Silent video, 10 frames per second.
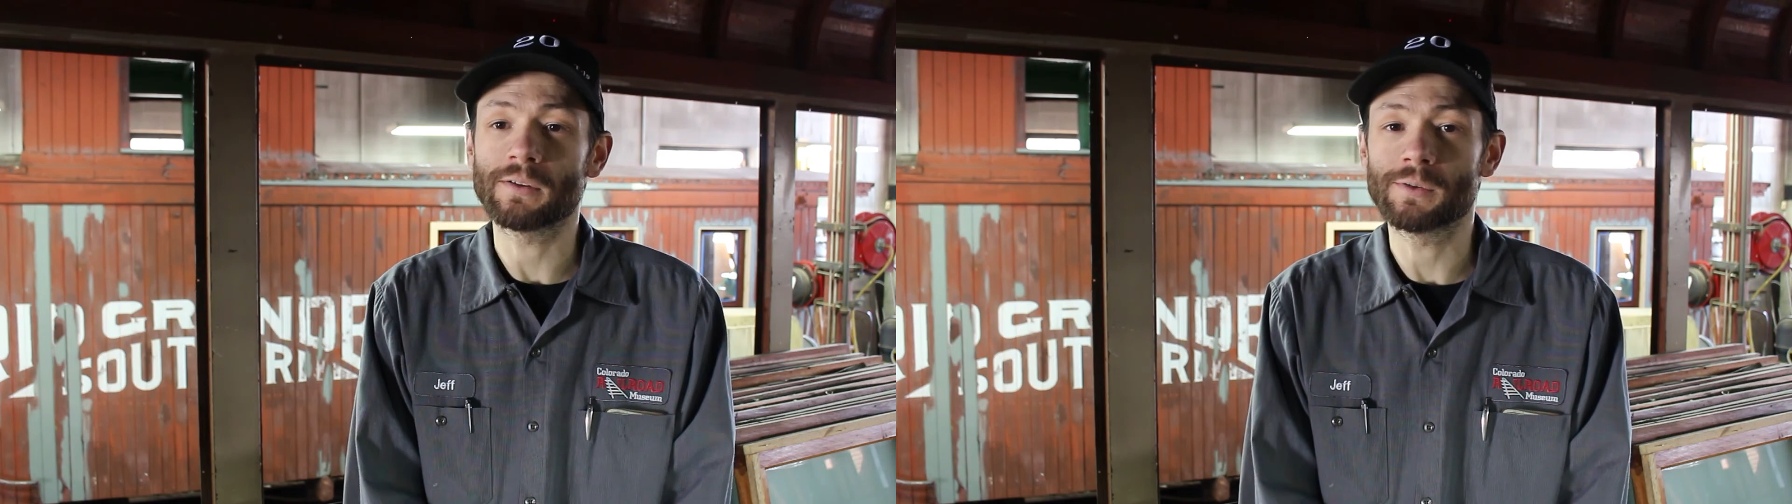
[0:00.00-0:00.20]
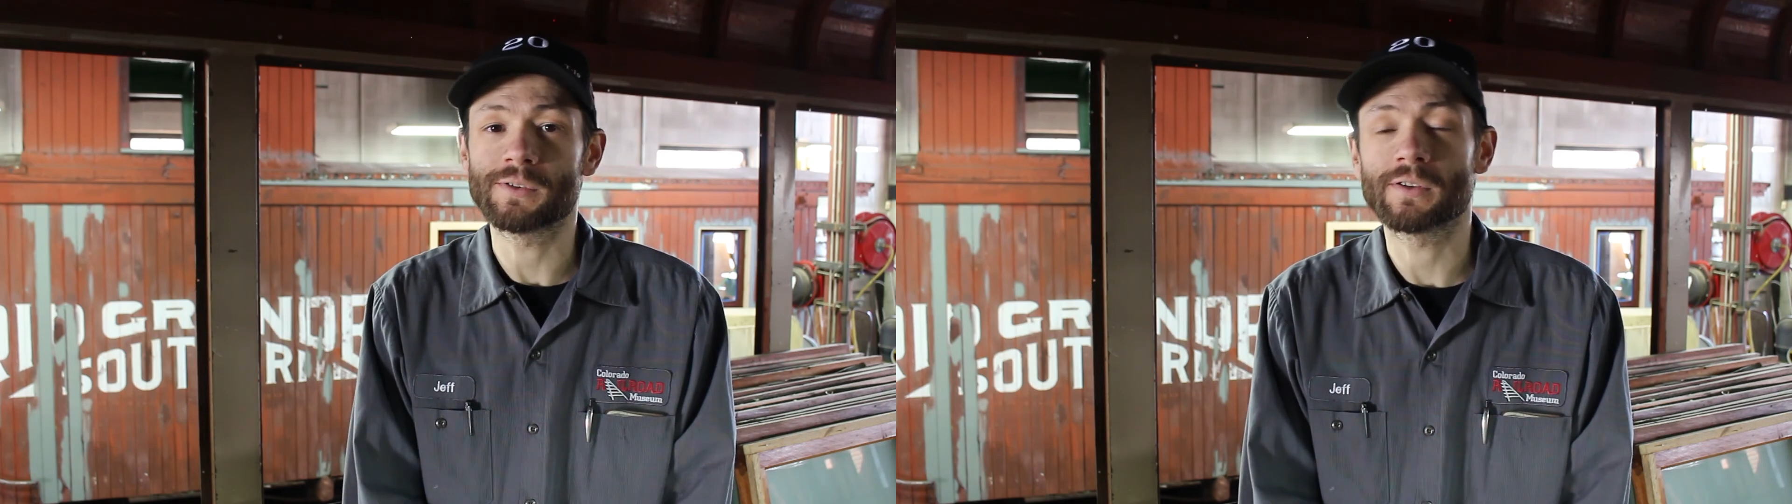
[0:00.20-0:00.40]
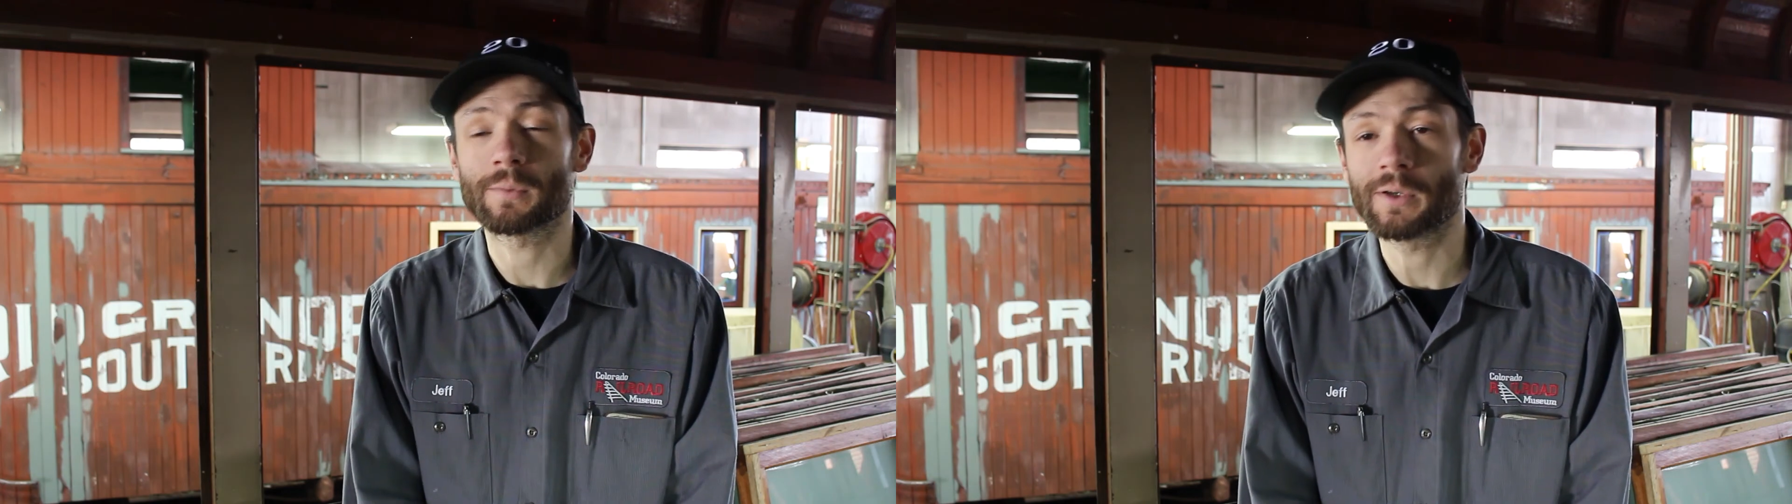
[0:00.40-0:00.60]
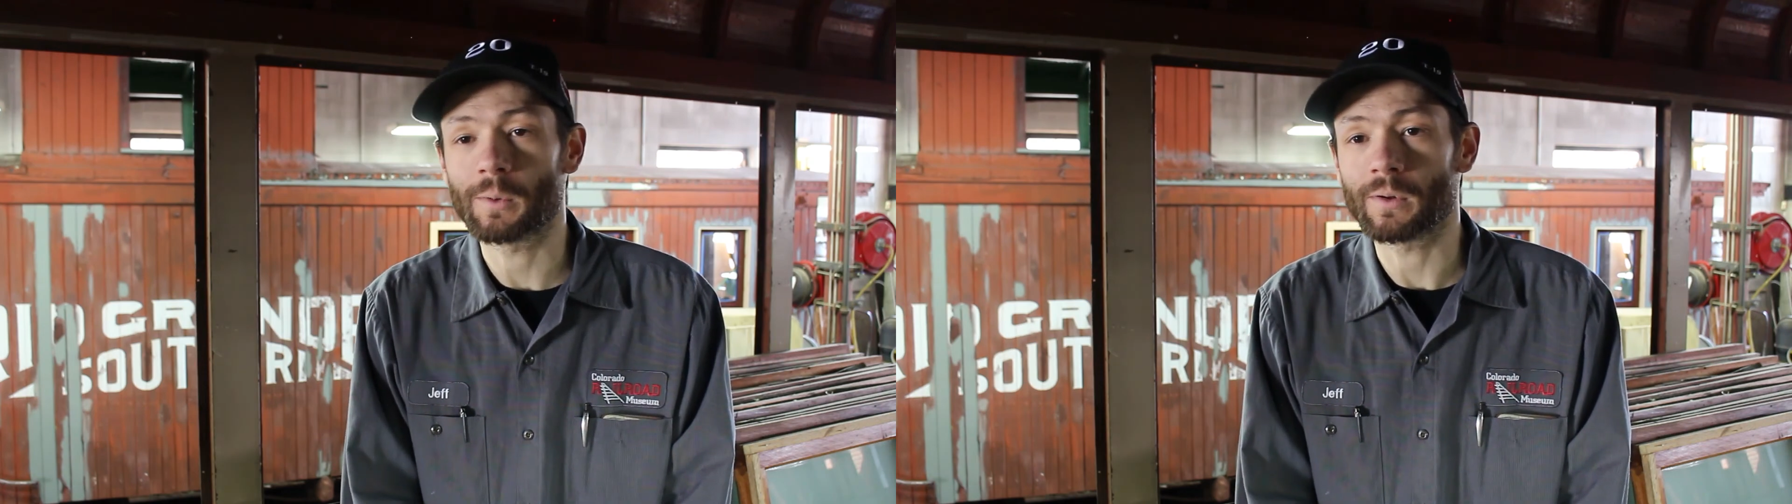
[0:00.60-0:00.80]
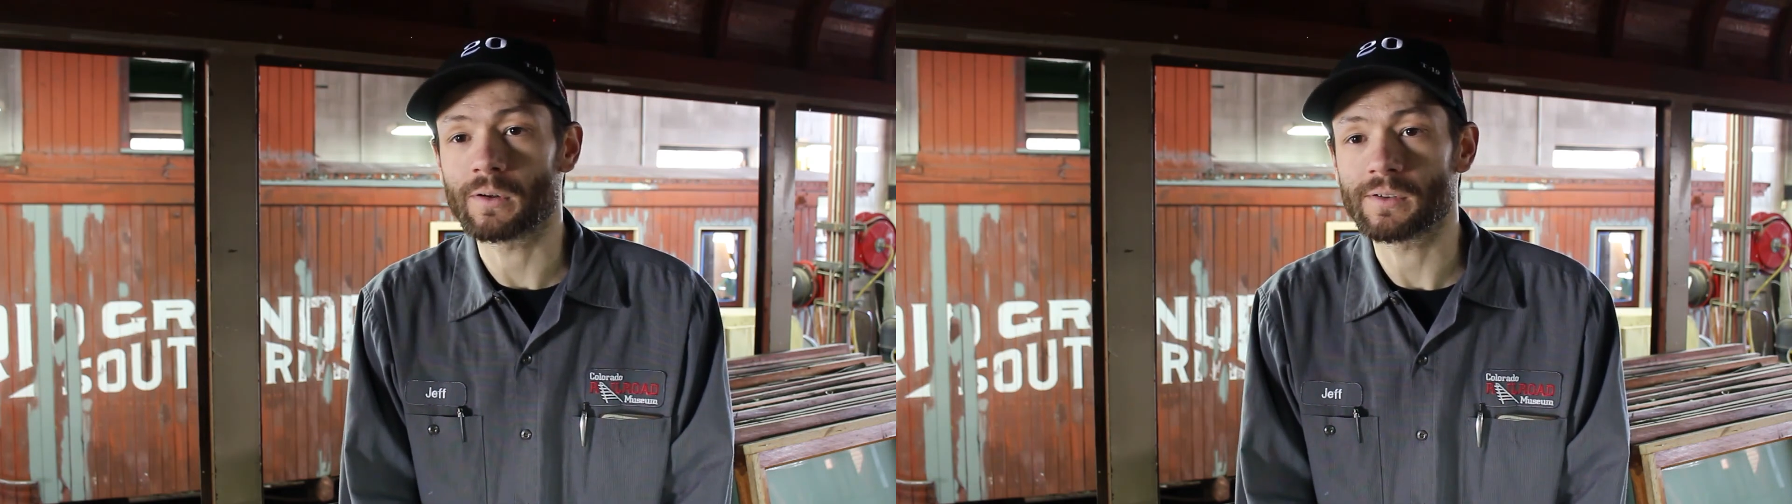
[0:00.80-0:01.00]
uses
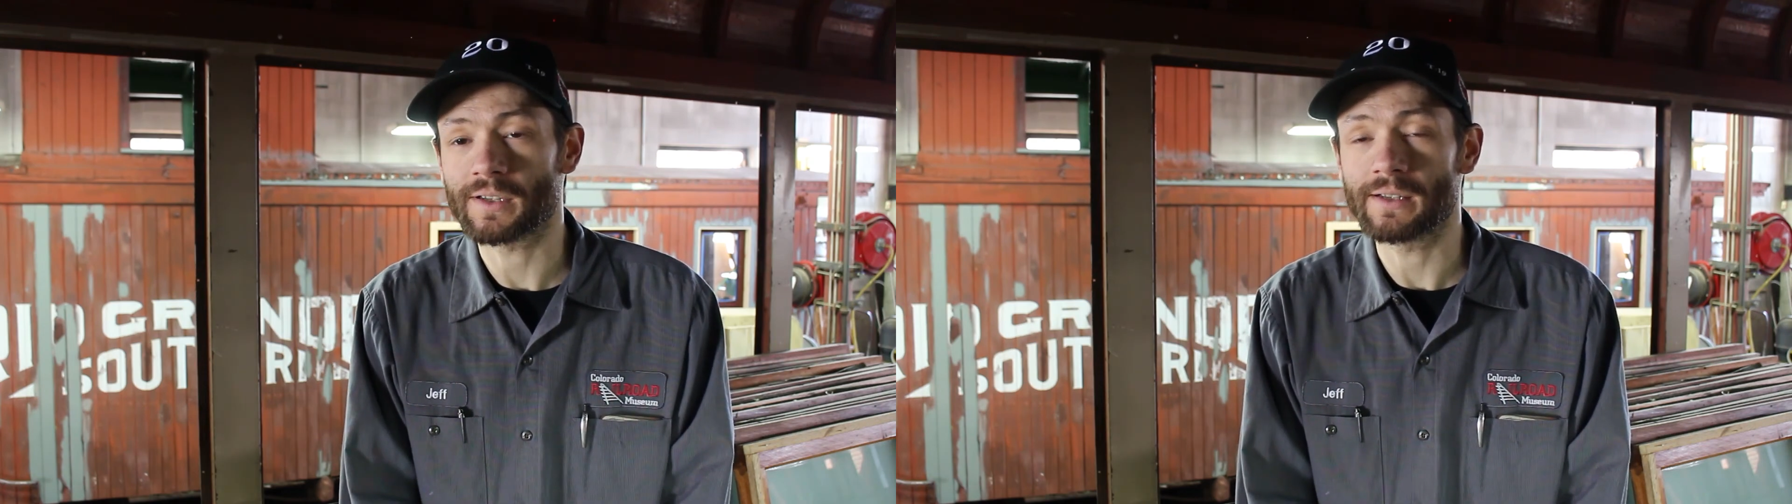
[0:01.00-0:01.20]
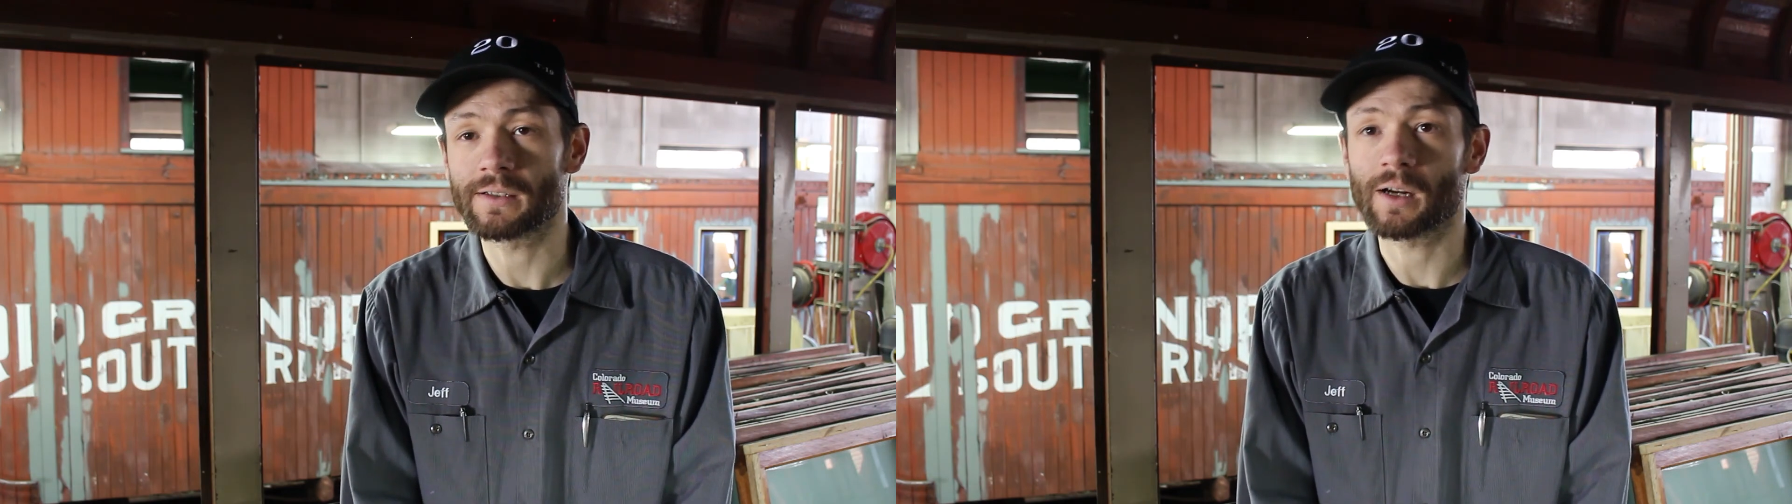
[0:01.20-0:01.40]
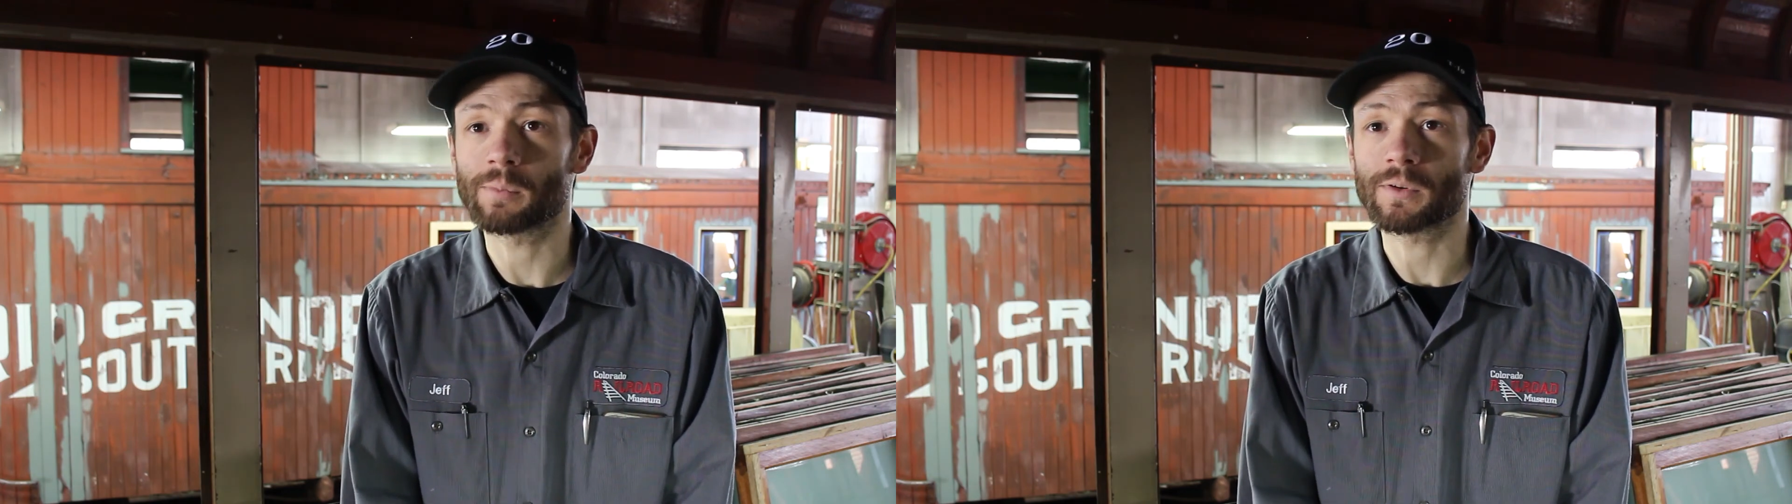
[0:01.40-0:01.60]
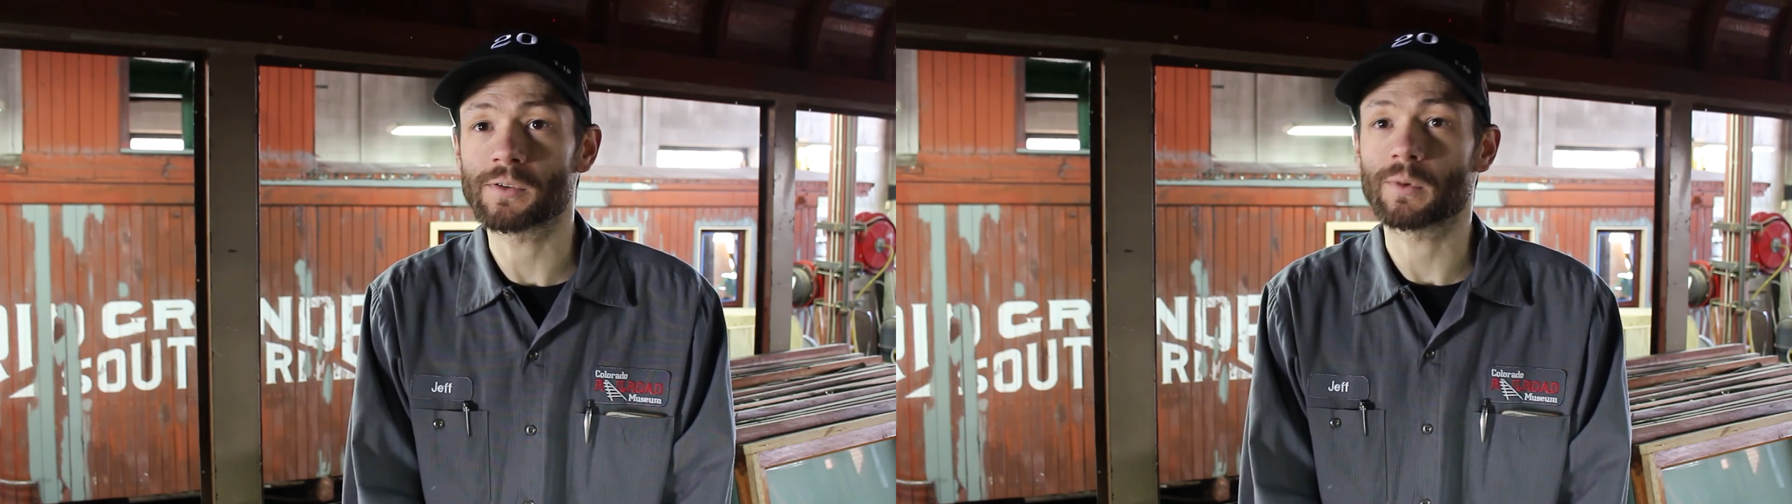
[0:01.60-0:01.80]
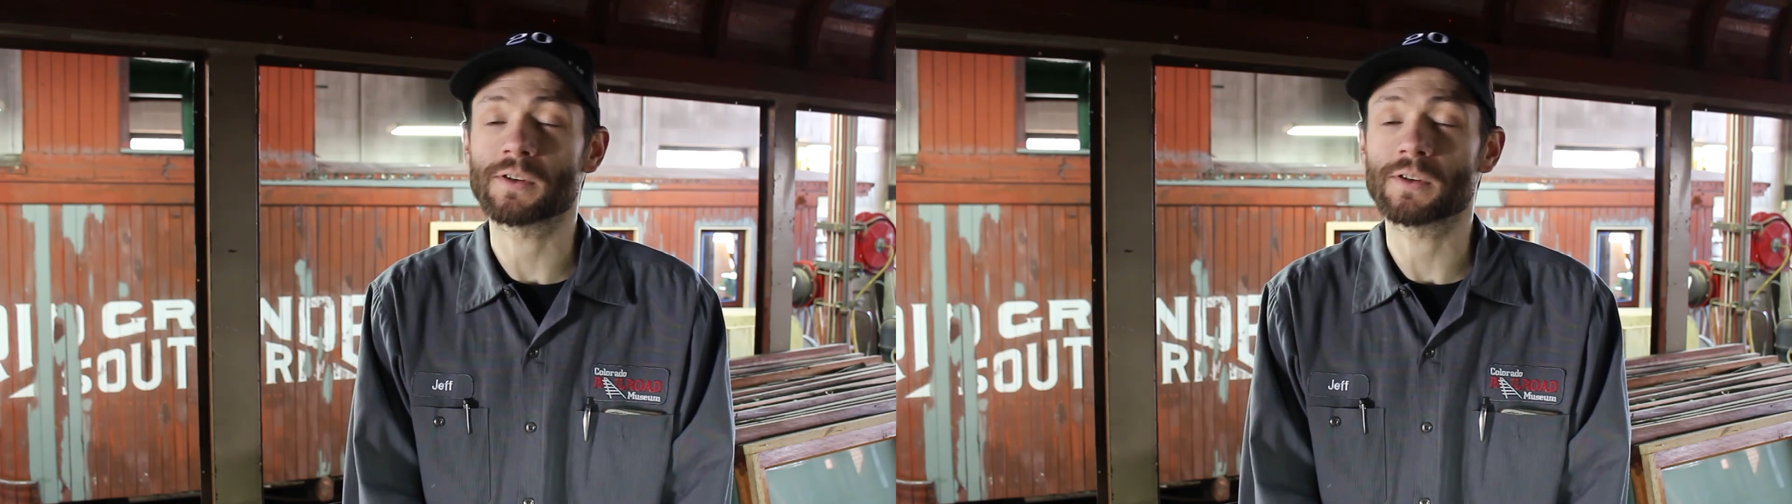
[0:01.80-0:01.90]
3/4 size couplers,